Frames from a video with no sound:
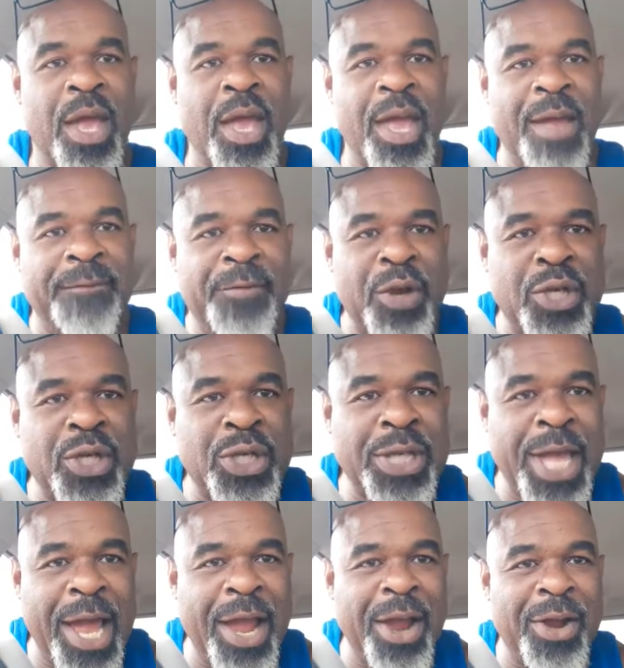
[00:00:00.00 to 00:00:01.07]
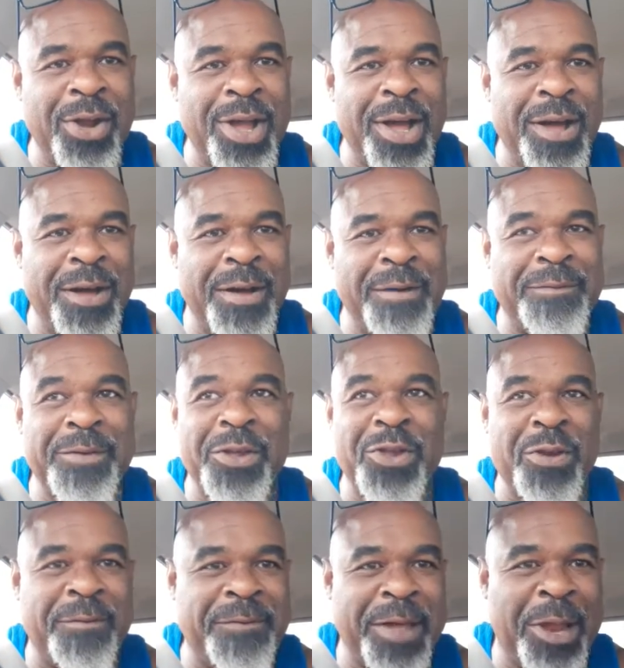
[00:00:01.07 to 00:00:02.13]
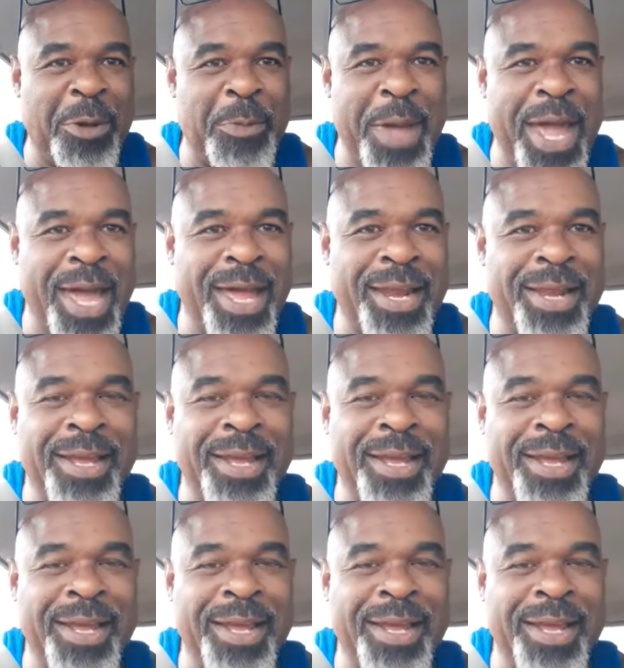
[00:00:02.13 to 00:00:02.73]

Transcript: if you're scared of your fellow man?